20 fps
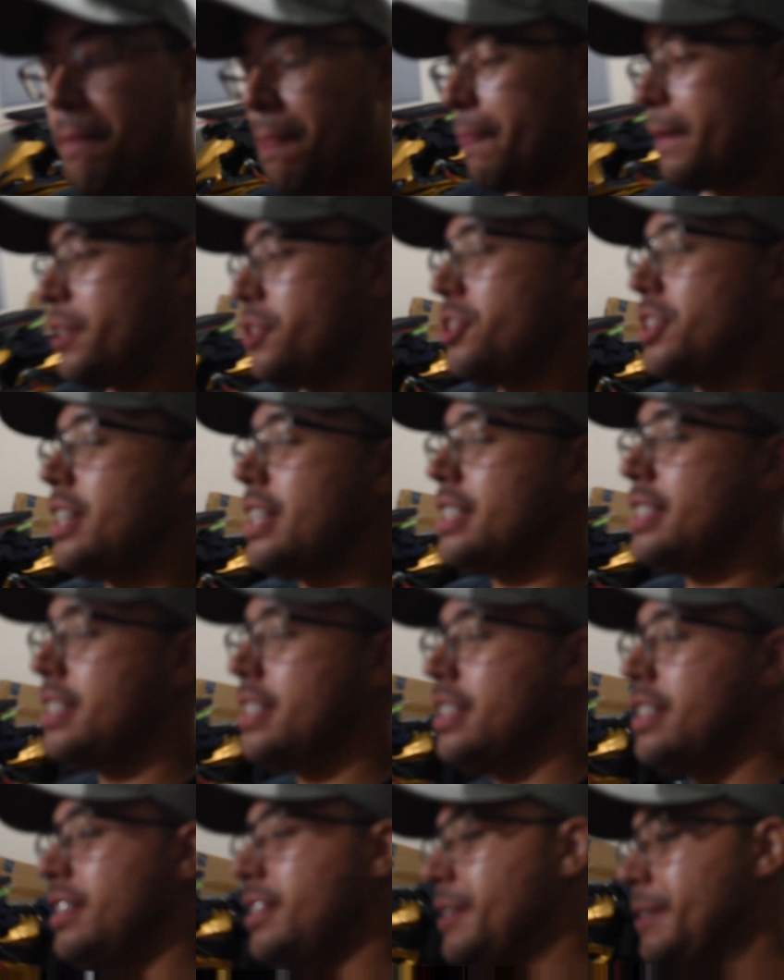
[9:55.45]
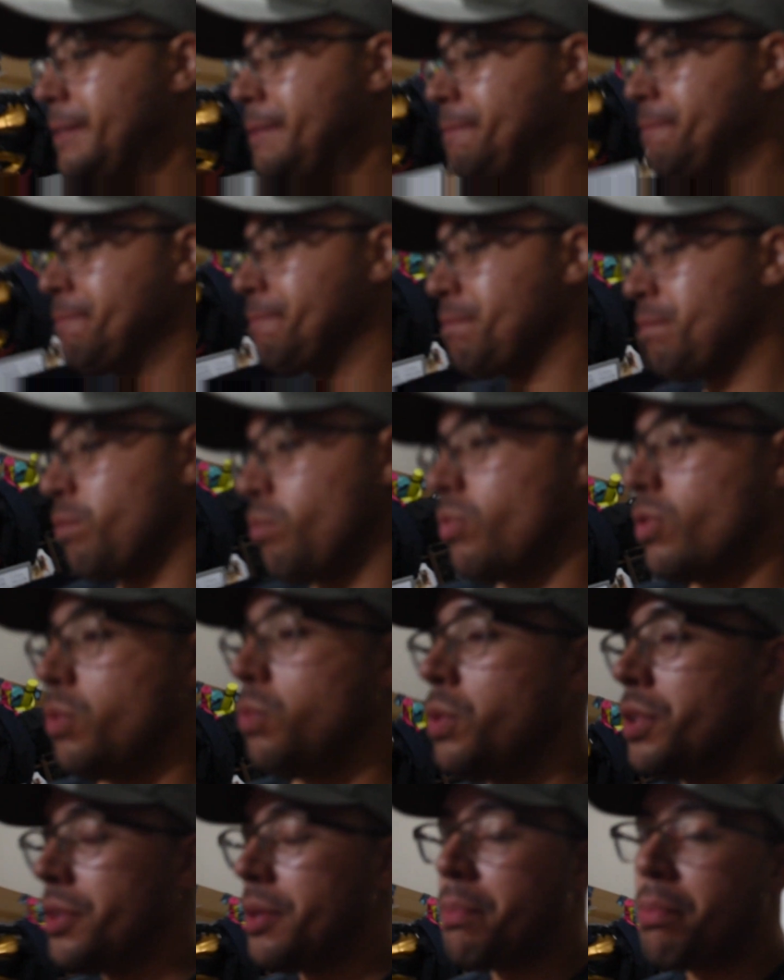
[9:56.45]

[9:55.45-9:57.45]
let you guys see what the